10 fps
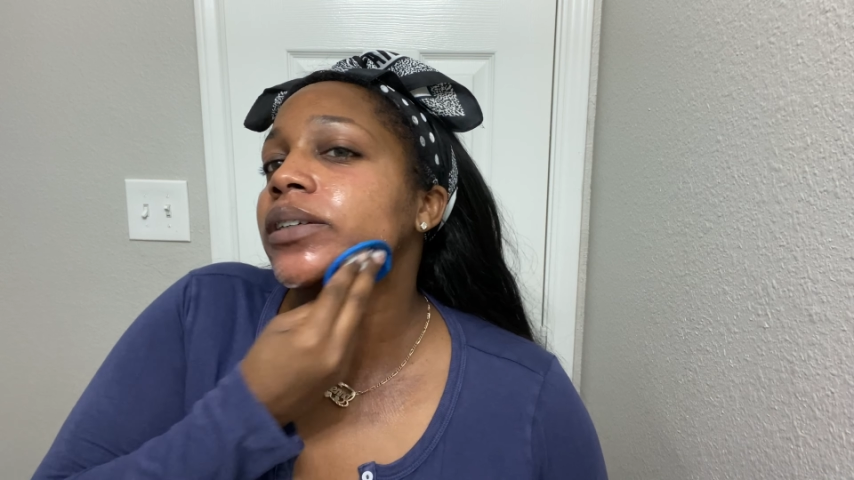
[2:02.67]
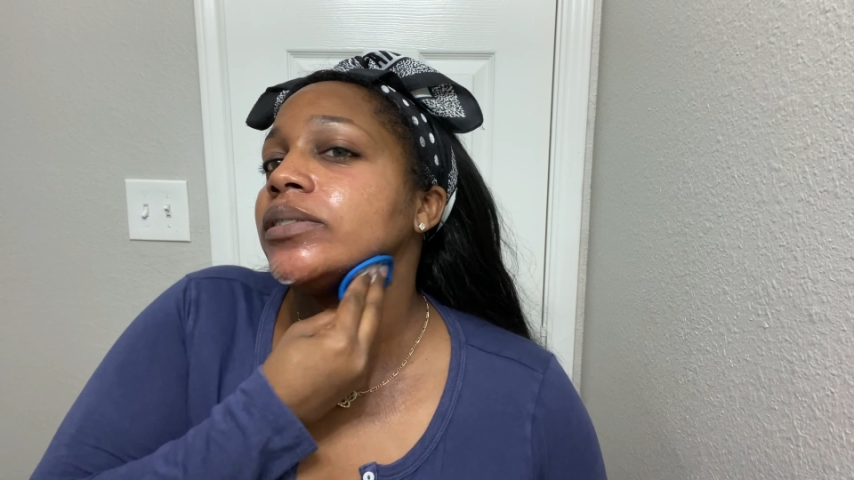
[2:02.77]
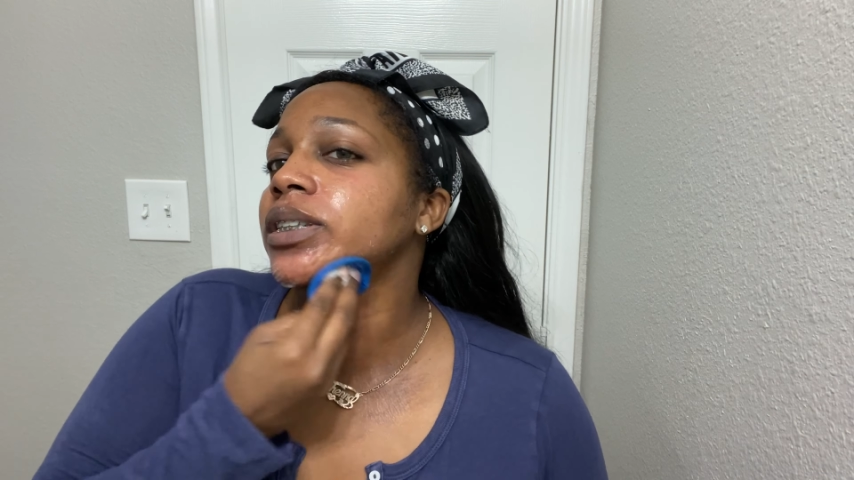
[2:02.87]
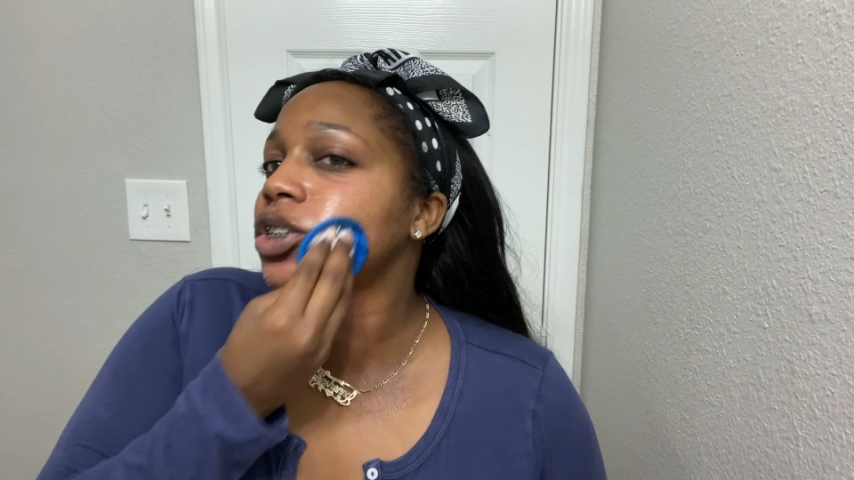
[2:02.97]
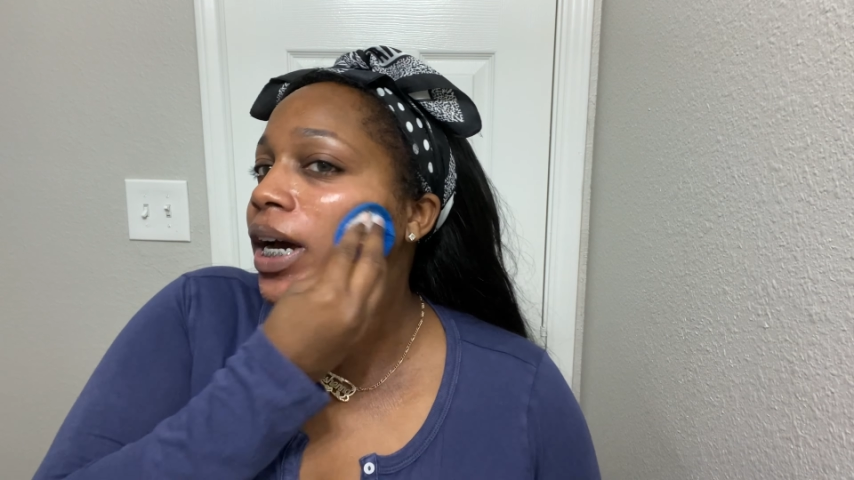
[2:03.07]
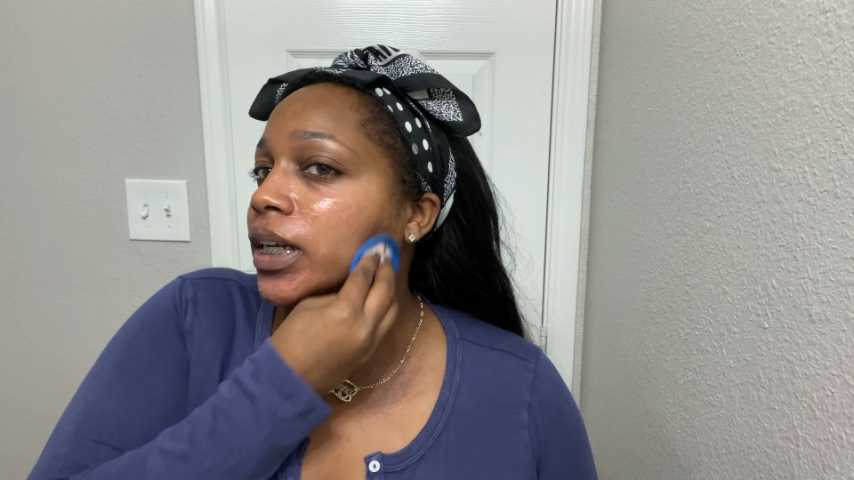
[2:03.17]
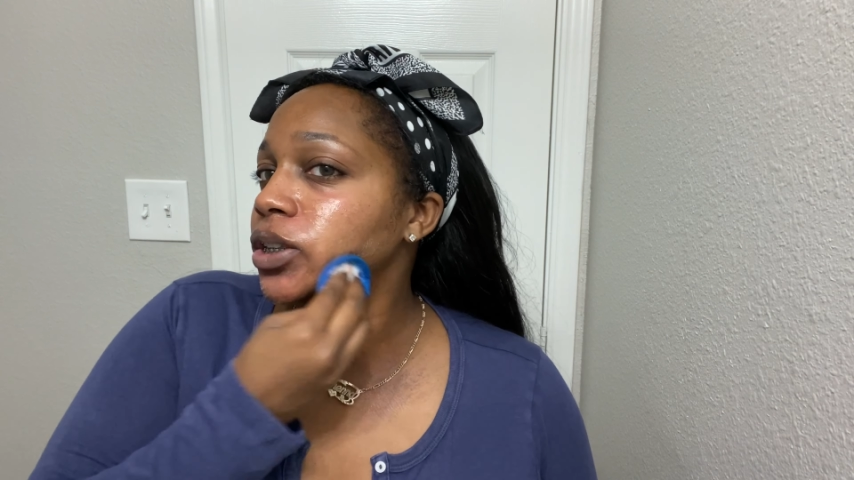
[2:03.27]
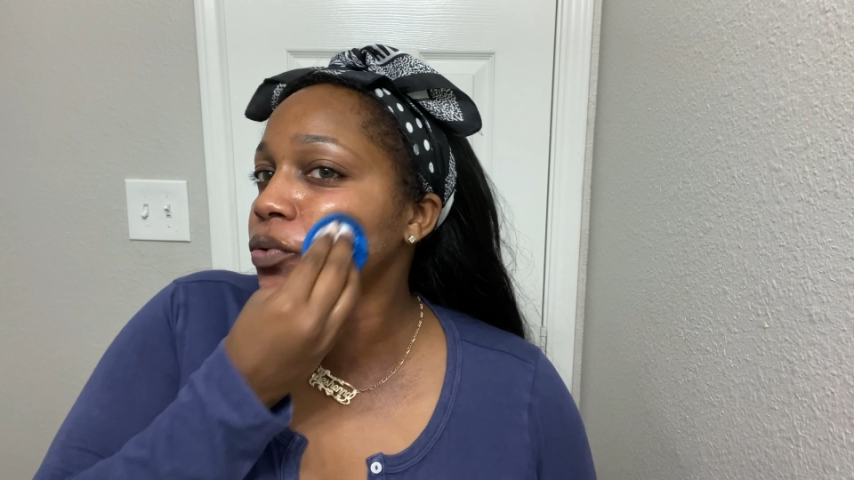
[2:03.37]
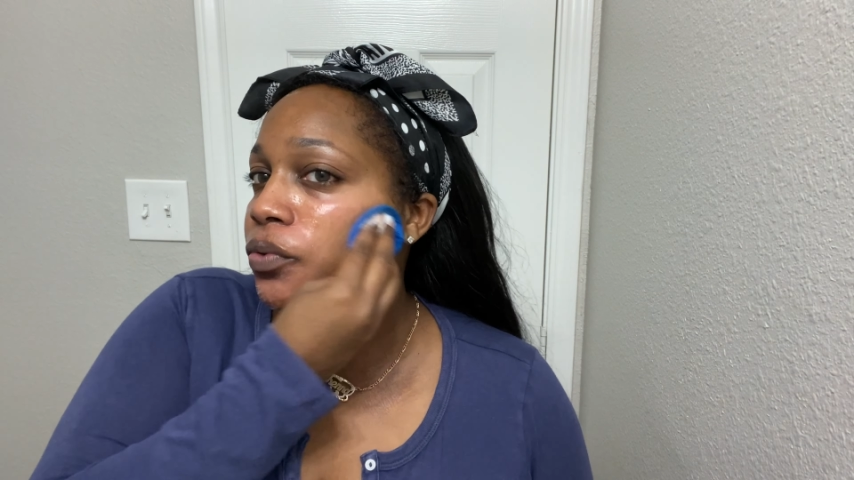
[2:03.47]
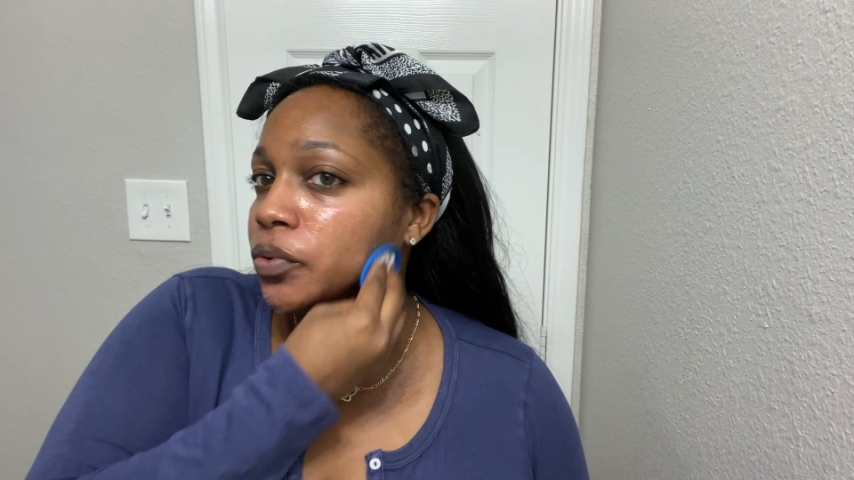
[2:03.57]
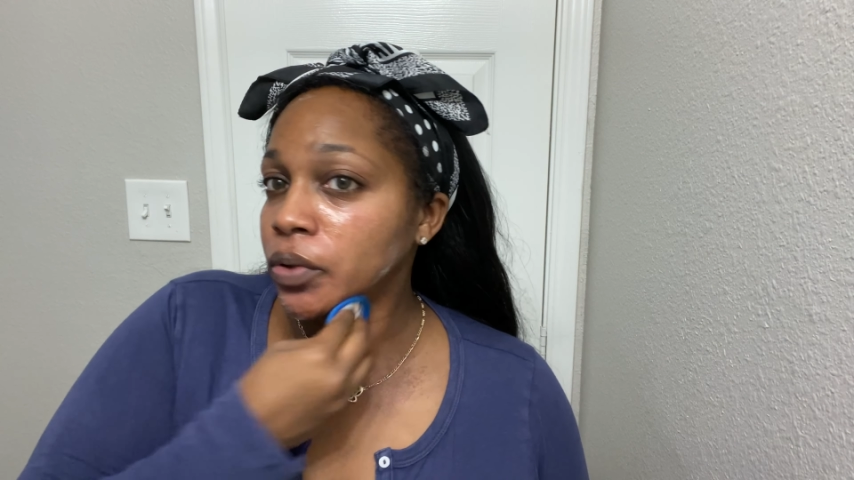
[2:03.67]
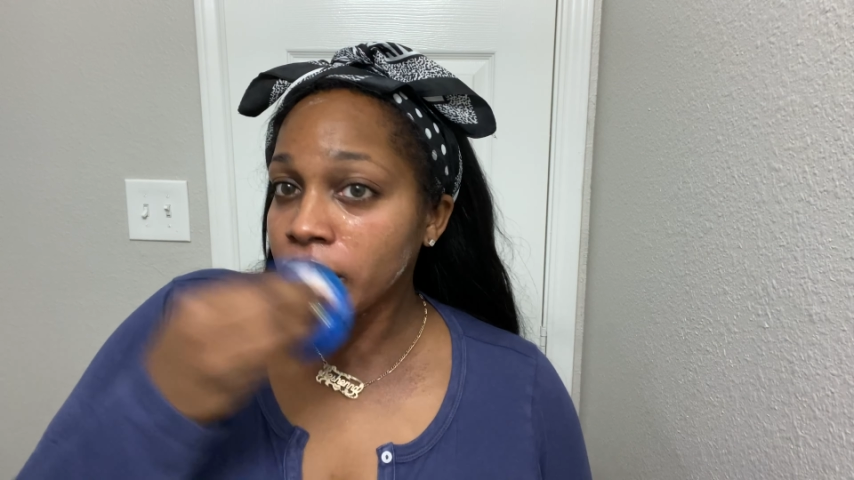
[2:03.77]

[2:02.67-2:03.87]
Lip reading: usually try to do